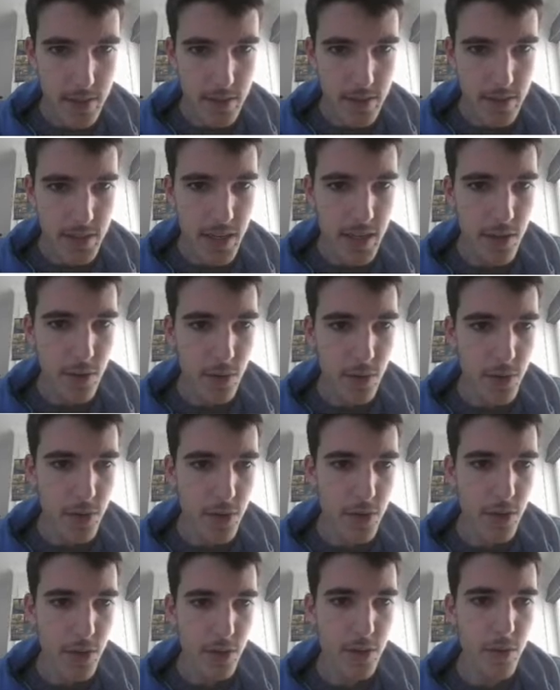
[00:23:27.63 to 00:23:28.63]
Dior,
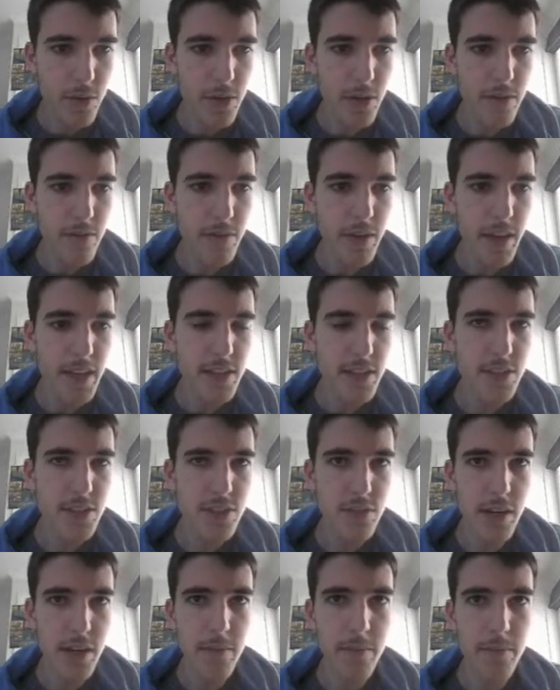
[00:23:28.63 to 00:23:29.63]
Unicorn and
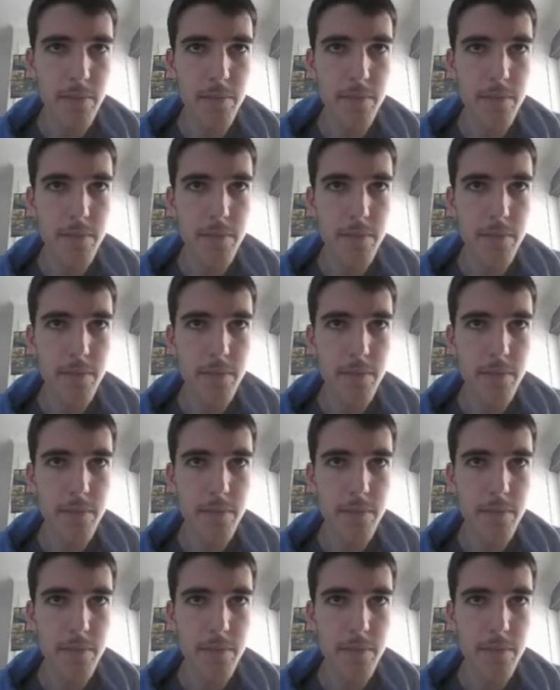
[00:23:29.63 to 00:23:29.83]
Vainstream.